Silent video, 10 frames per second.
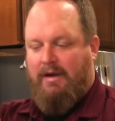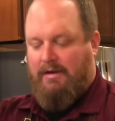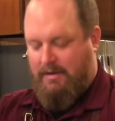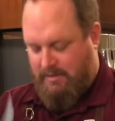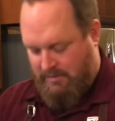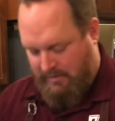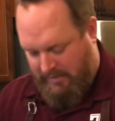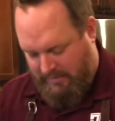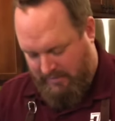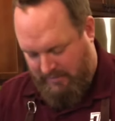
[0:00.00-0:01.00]
in uh,
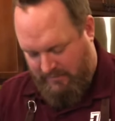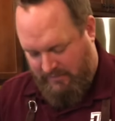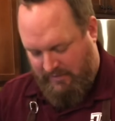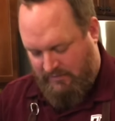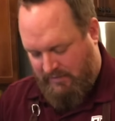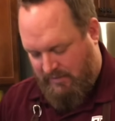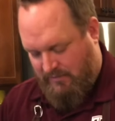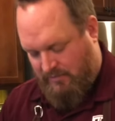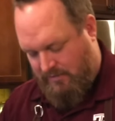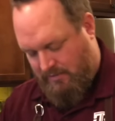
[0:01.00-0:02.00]
1960. It's
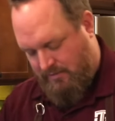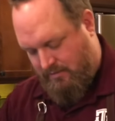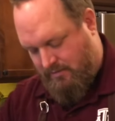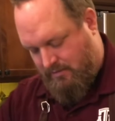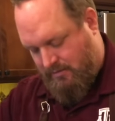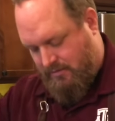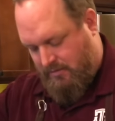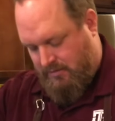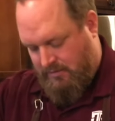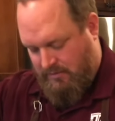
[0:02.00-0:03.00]
uh,
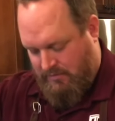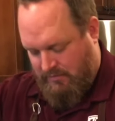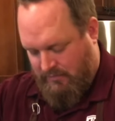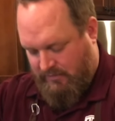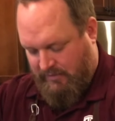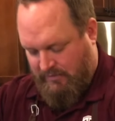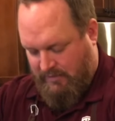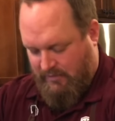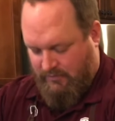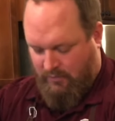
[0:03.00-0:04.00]
60
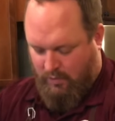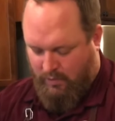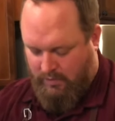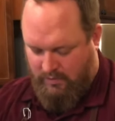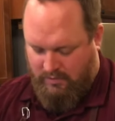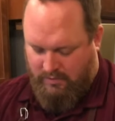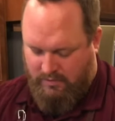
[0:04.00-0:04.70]
years old